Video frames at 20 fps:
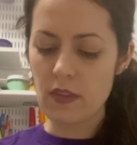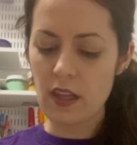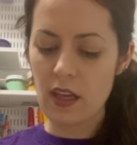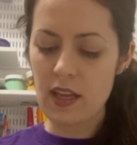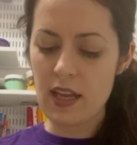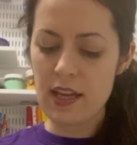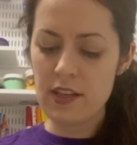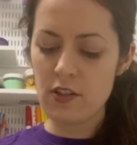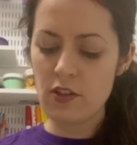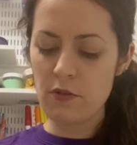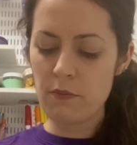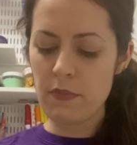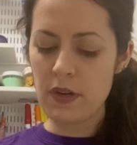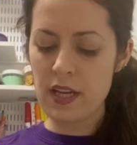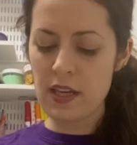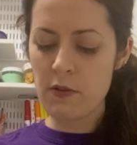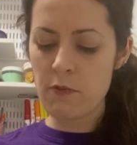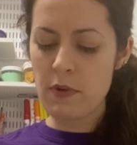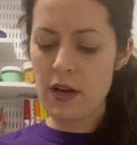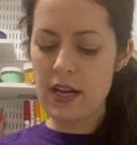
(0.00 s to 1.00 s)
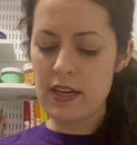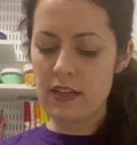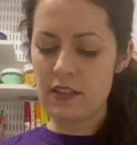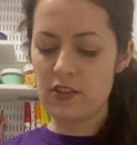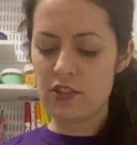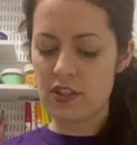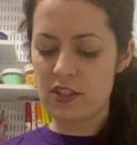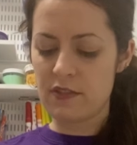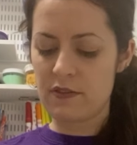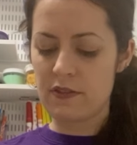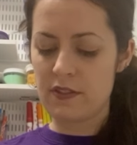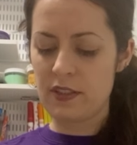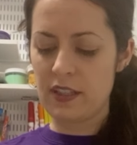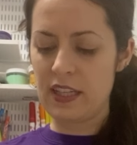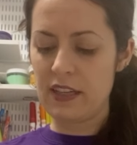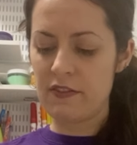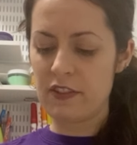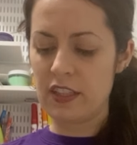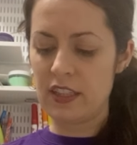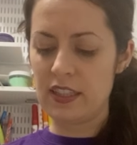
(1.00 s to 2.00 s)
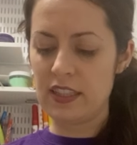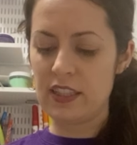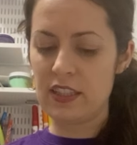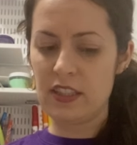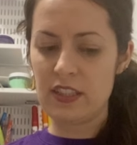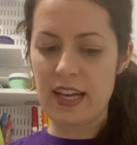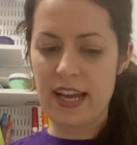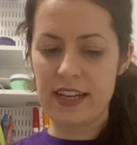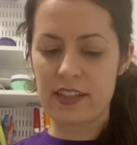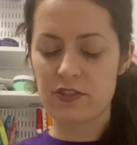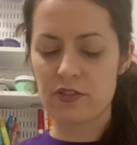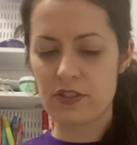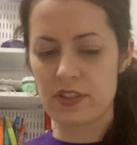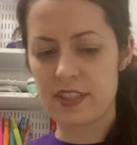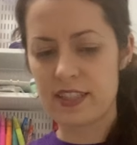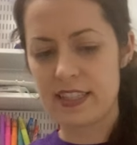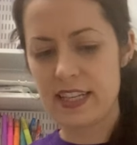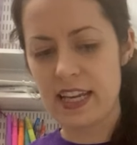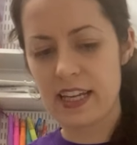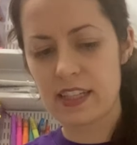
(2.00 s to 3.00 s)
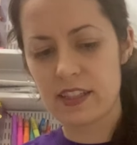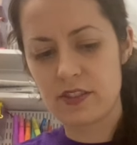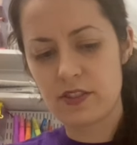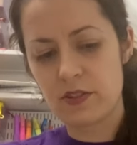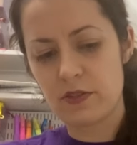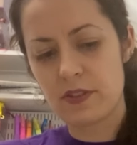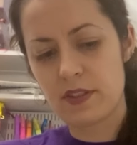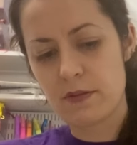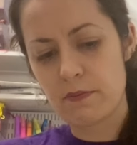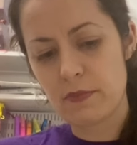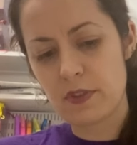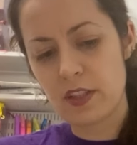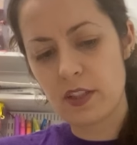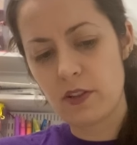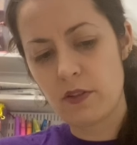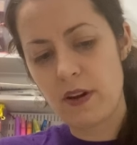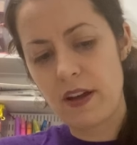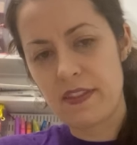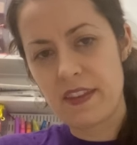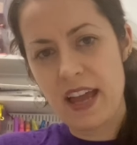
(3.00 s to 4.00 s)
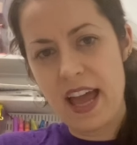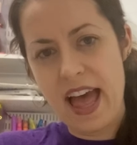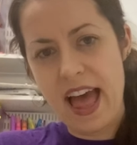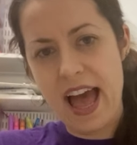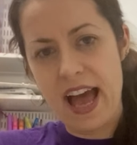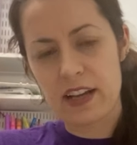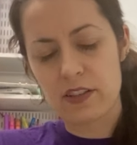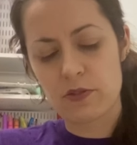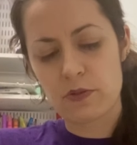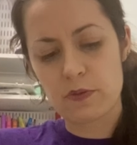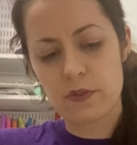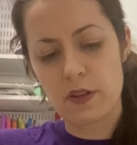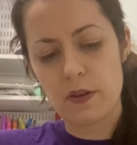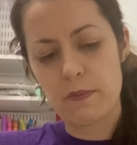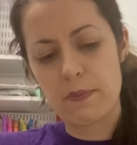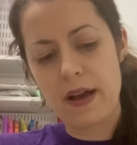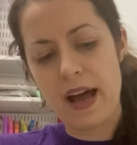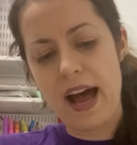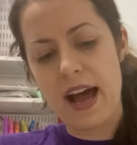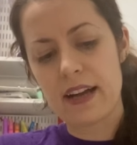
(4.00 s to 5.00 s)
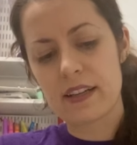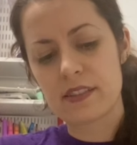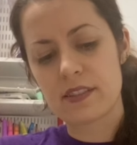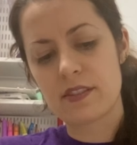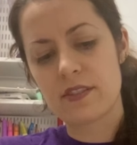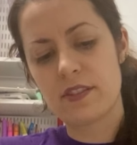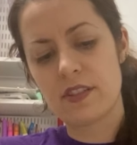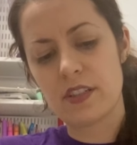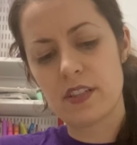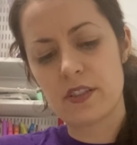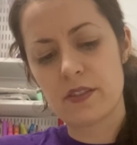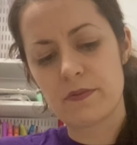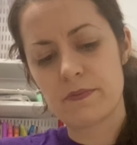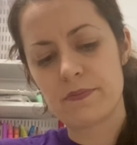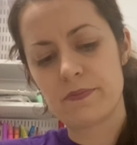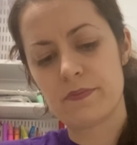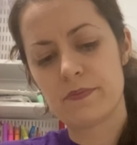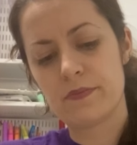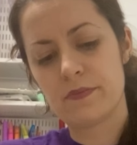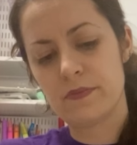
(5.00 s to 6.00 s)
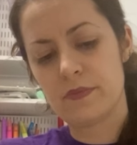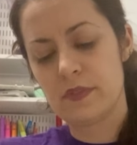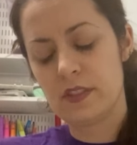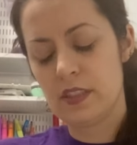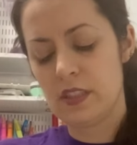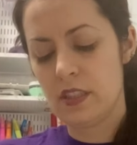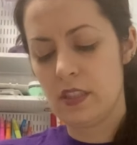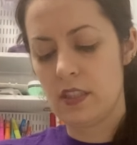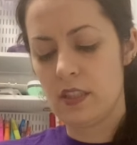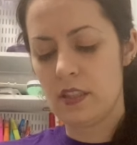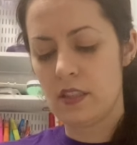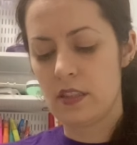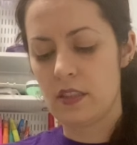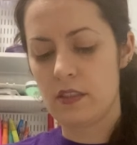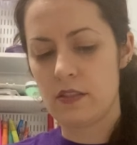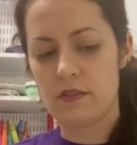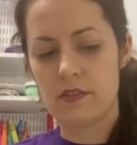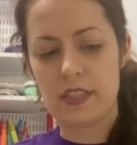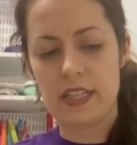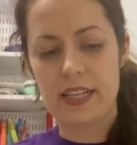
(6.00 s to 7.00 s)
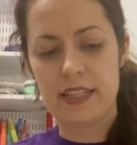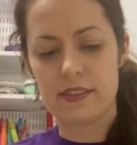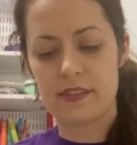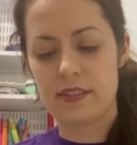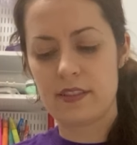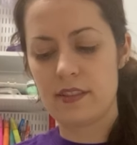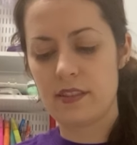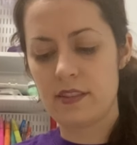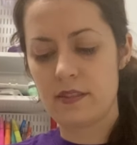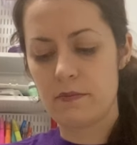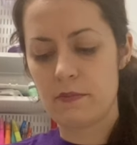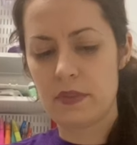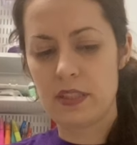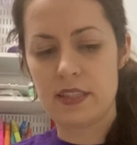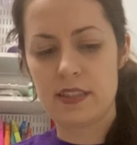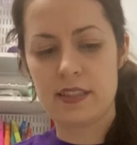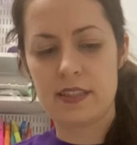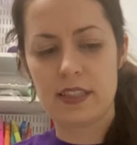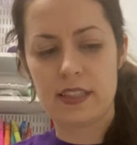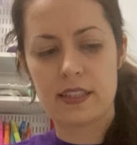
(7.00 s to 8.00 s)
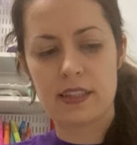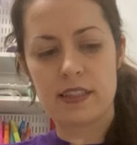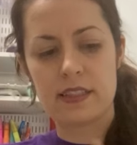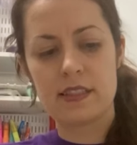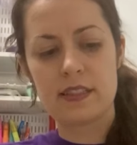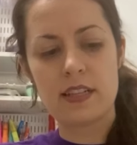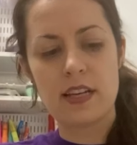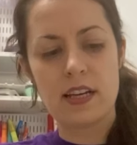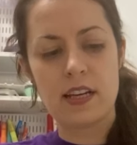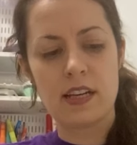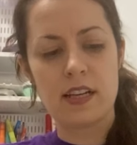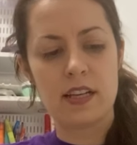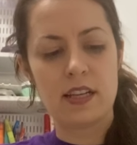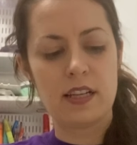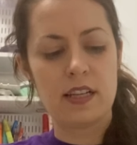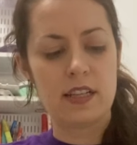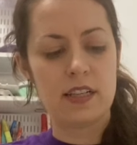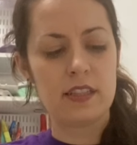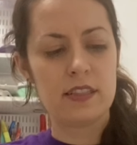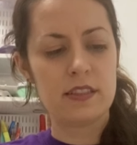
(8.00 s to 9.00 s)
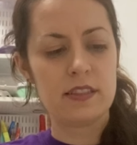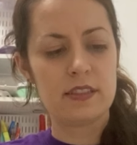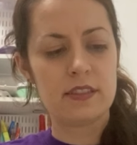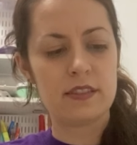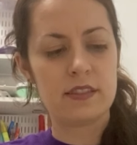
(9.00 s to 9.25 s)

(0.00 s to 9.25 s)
And you might want to just give it a little extra stick, do some glue on the actual box too. All right, I'm going to stick this on.